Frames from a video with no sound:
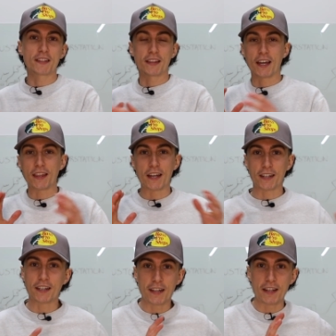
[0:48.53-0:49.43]
that they then
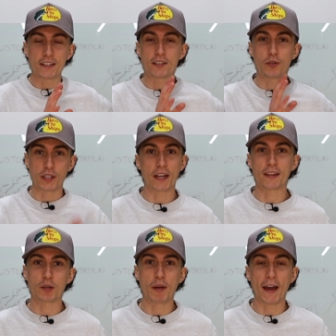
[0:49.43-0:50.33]
condensed into a tiny
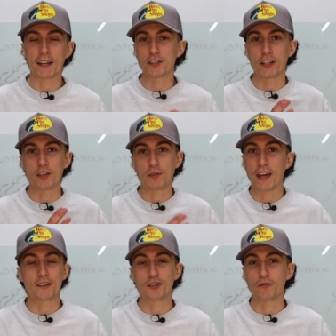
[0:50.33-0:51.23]
little package that you
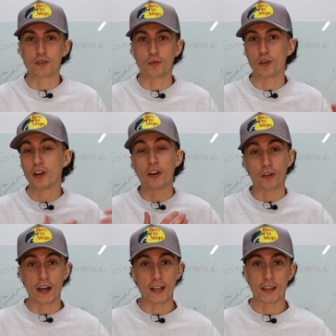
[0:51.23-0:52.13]
can't service or work on or
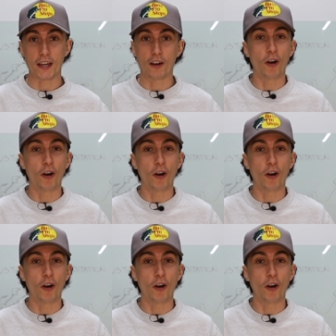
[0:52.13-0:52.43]
anything at